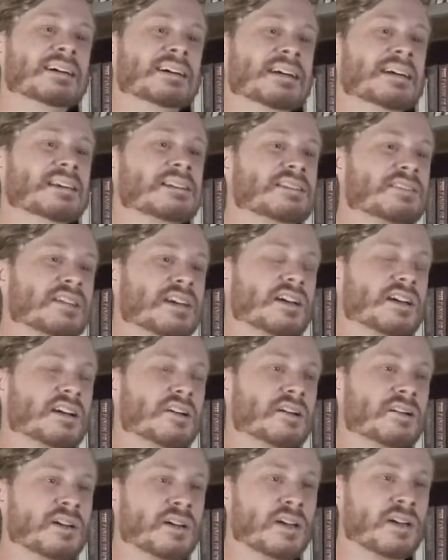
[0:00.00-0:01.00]
is
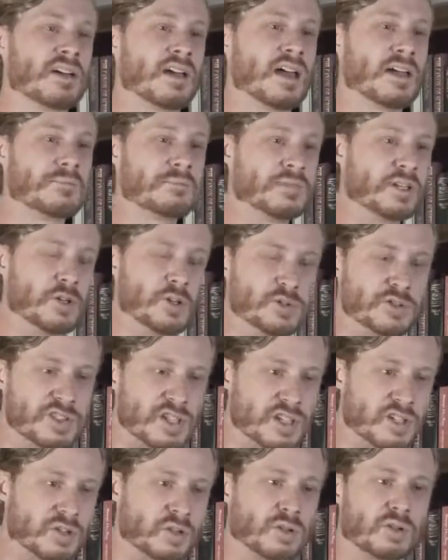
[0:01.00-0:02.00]
there a
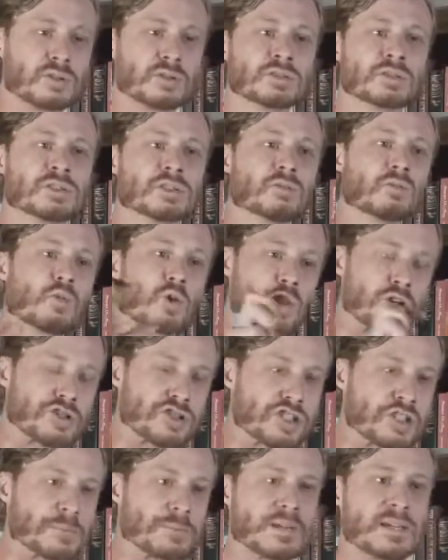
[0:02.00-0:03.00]
musical,
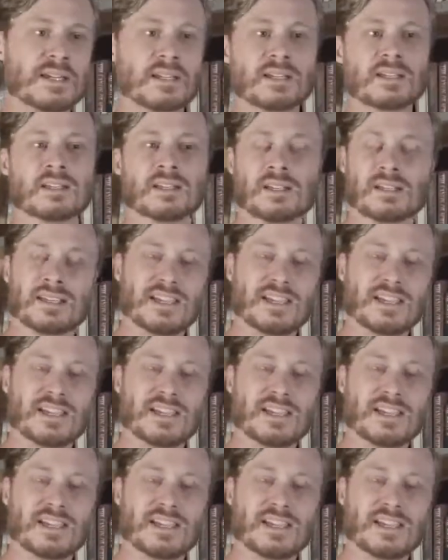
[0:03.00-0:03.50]
worshiping,